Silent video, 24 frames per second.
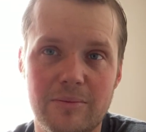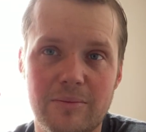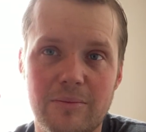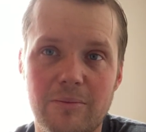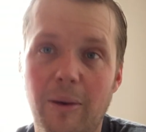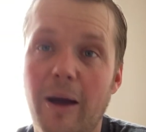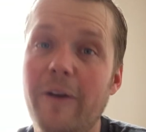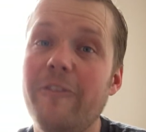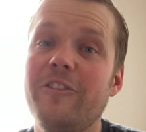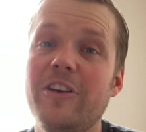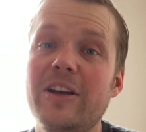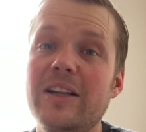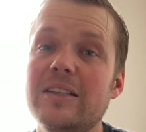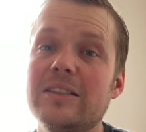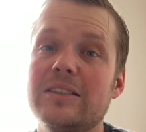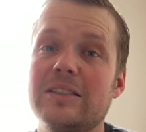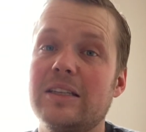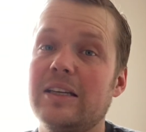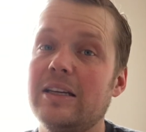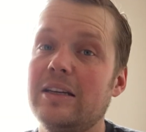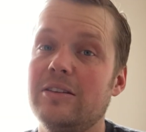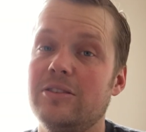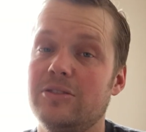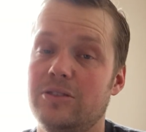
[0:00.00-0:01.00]
my fitting
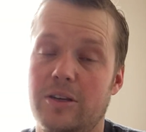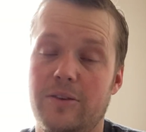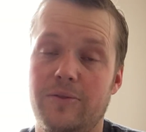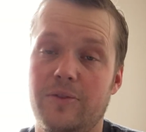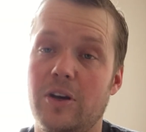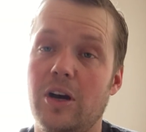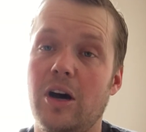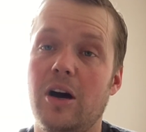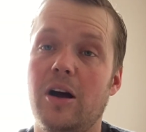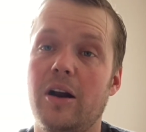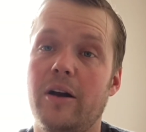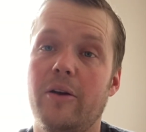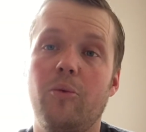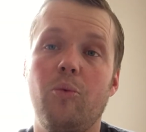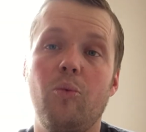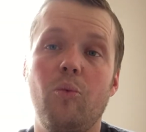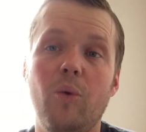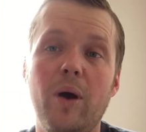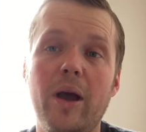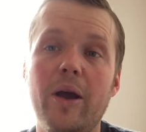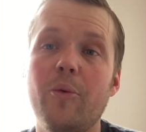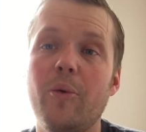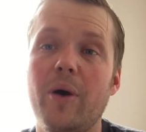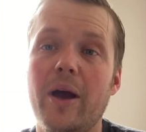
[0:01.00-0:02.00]
skills have gone
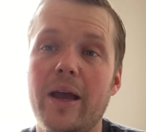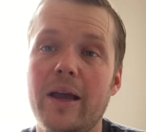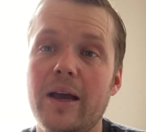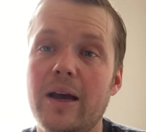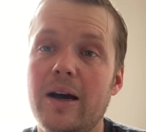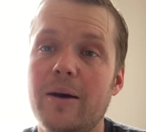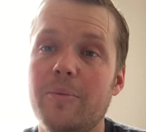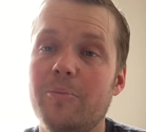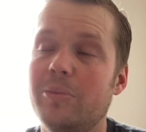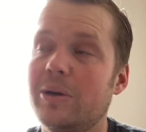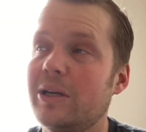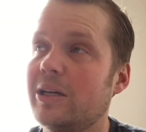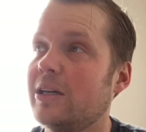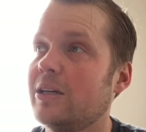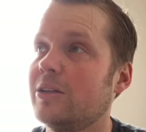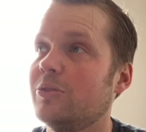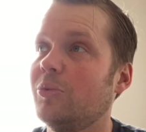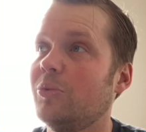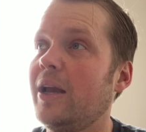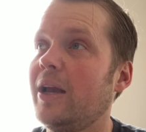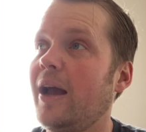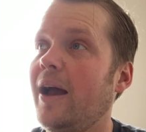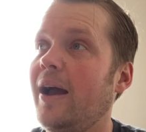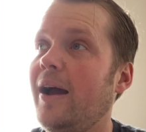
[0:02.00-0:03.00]
way, way up because
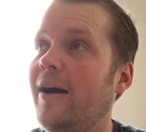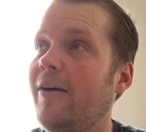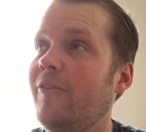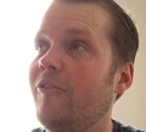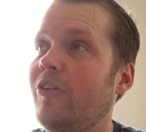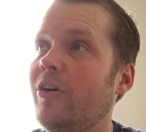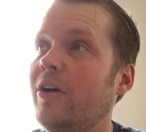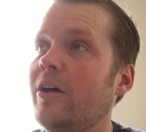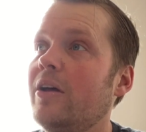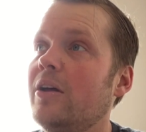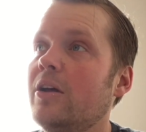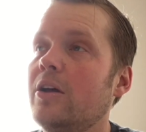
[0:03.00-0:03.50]
have